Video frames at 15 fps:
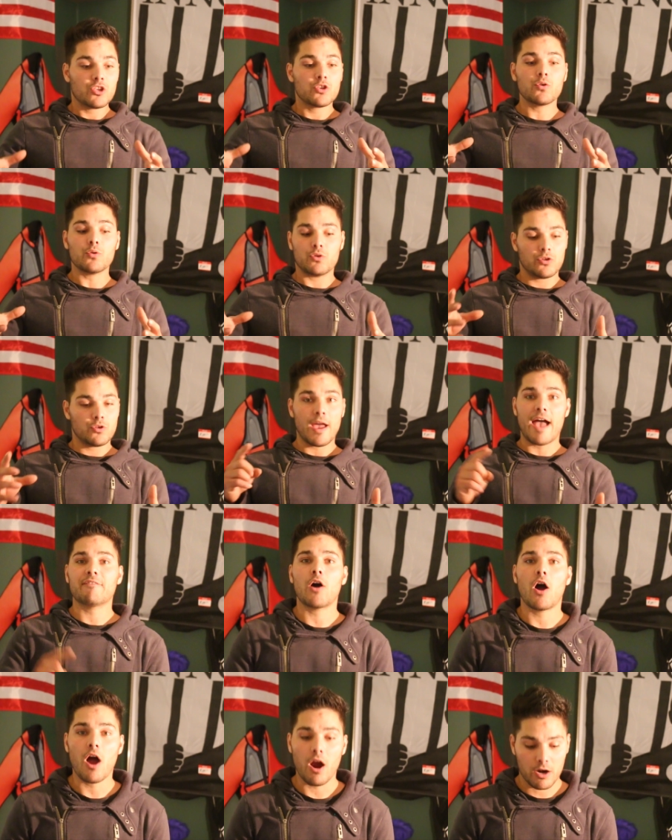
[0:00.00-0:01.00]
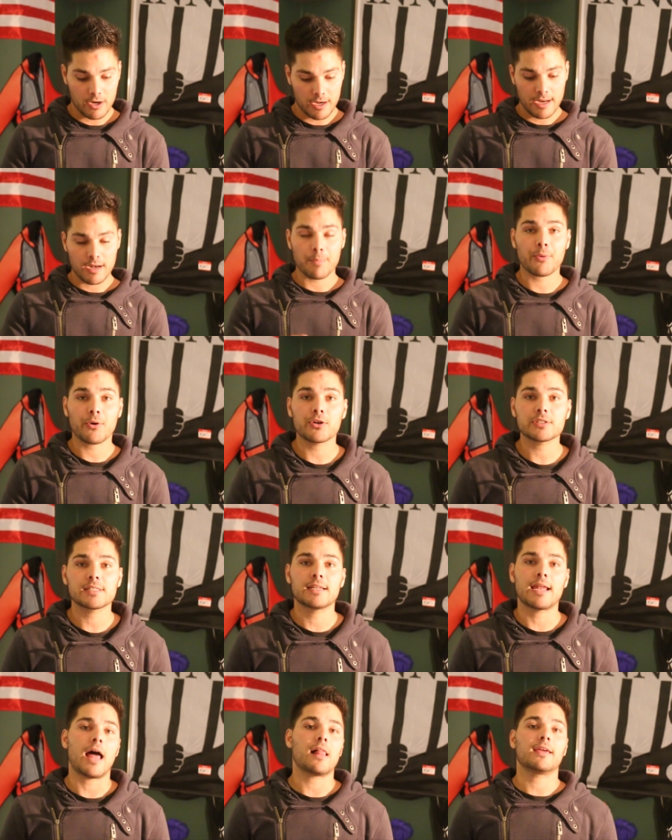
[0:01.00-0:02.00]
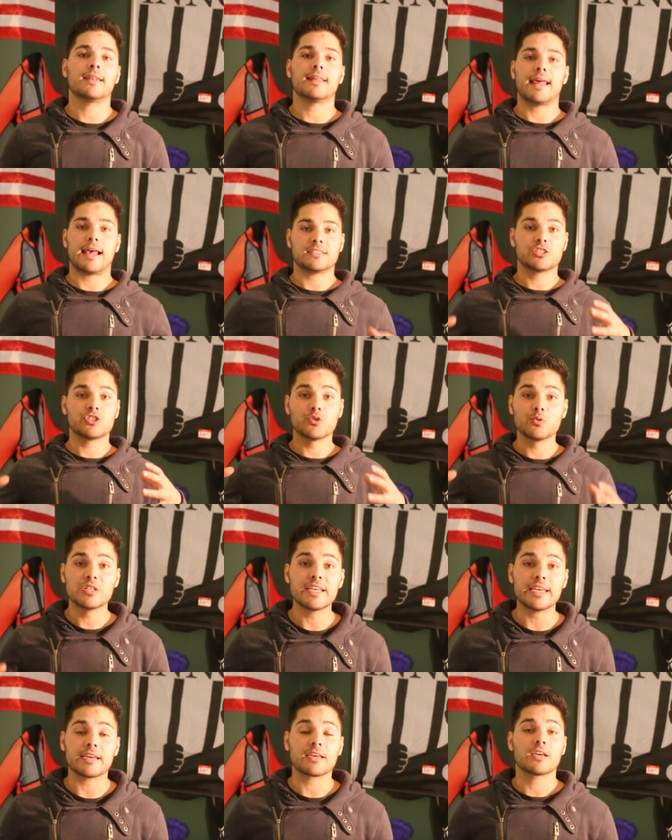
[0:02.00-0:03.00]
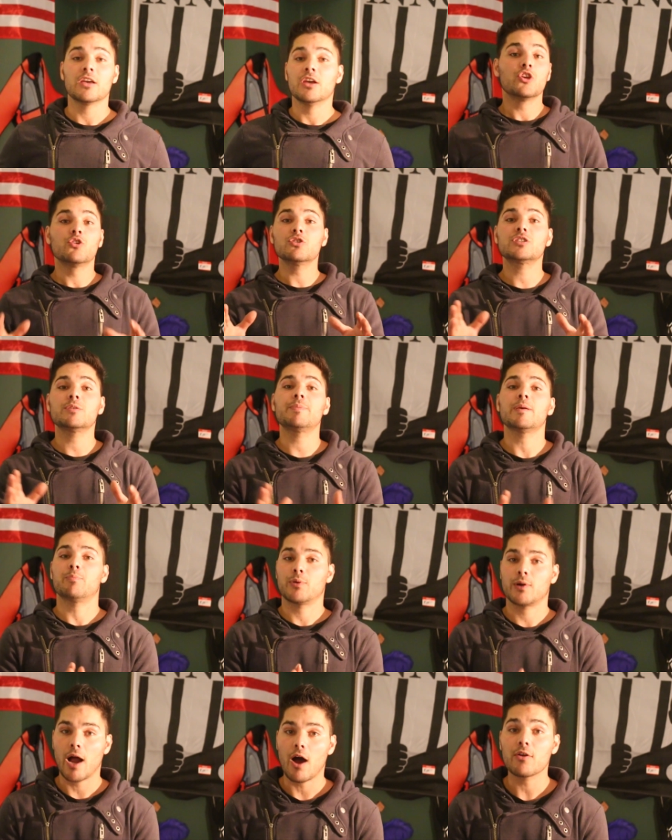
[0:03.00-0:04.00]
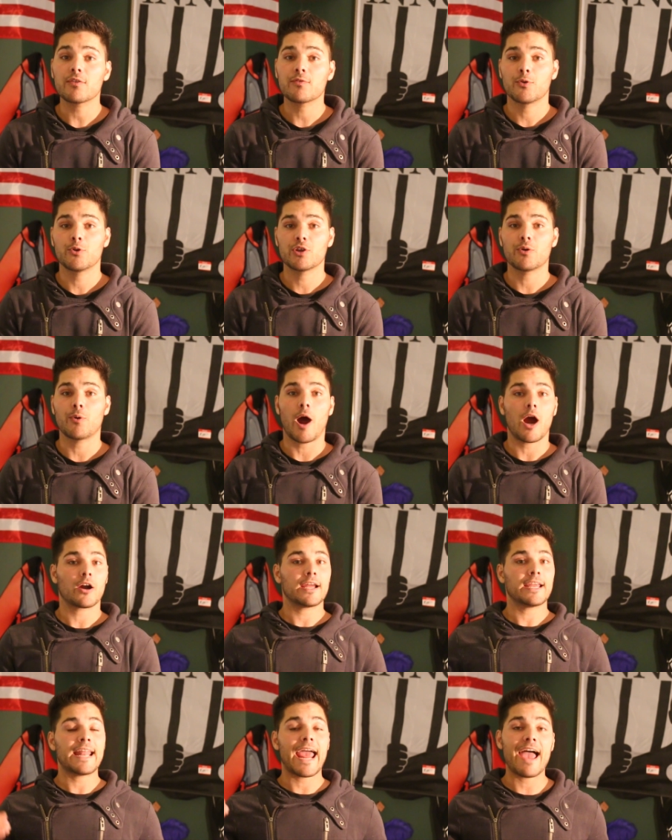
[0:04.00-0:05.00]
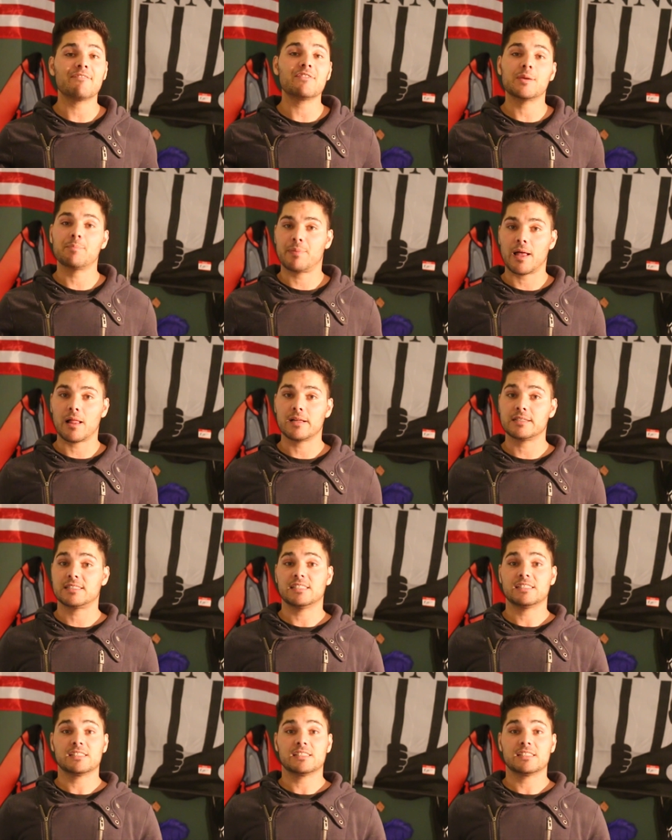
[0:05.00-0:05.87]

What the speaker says: You have a heart and a personality that's unique. You should be proud of who you are, and having balance